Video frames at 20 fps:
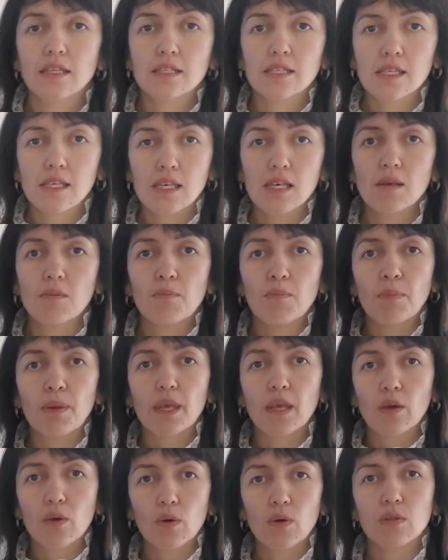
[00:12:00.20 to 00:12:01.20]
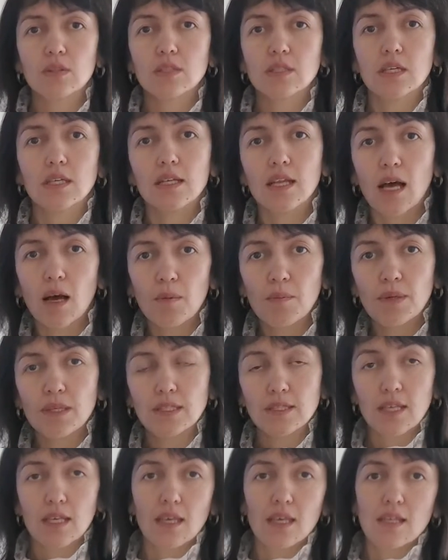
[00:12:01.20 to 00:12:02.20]
see beyond the
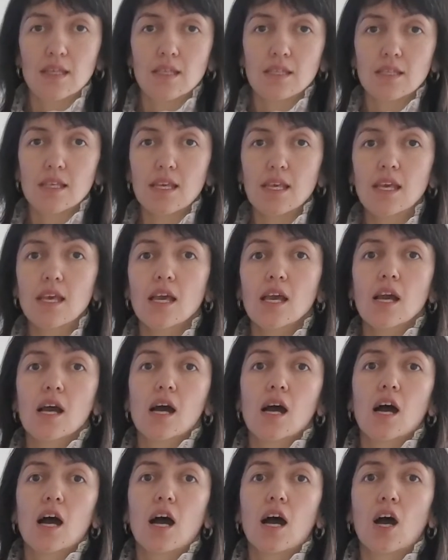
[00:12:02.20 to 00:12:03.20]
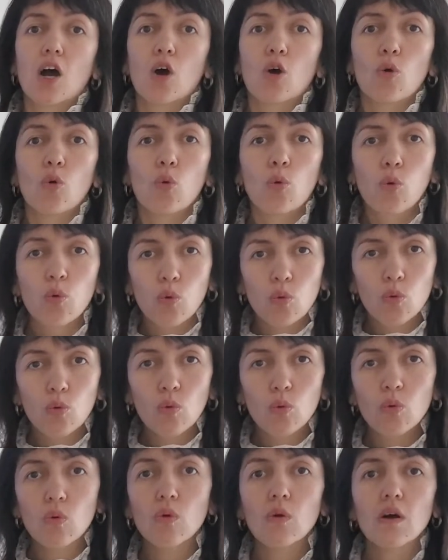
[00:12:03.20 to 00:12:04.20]
numbers. They can see
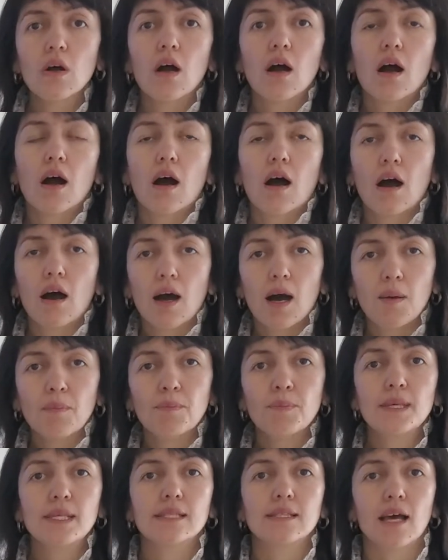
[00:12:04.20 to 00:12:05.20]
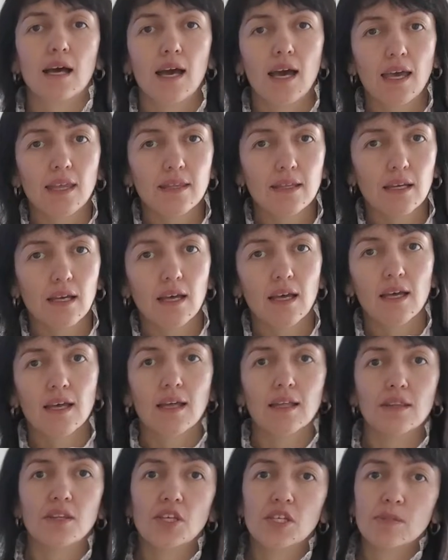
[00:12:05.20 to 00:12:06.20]
who are beside
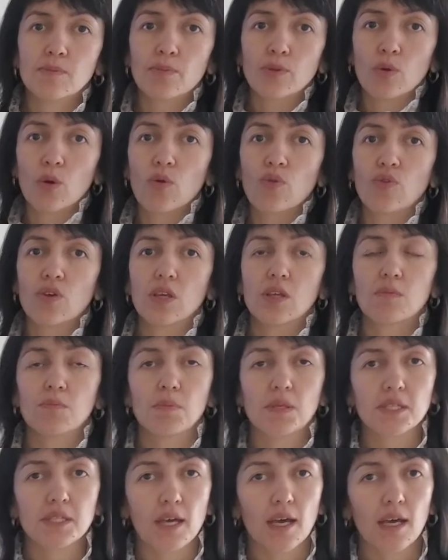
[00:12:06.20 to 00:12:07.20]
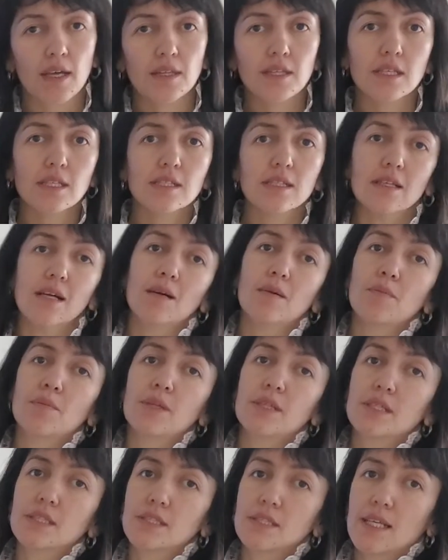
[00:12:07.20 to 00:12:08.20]
this profit, beside these
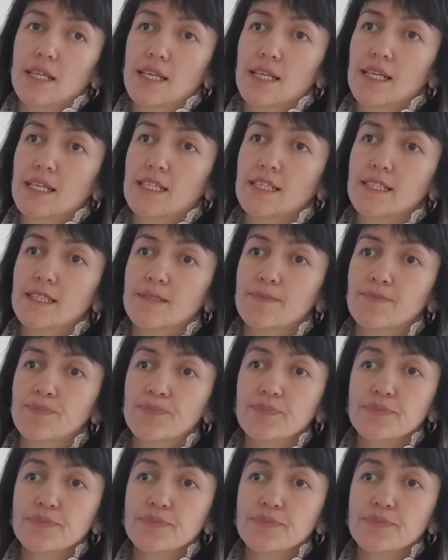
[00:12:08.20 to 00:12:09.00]
numbers, and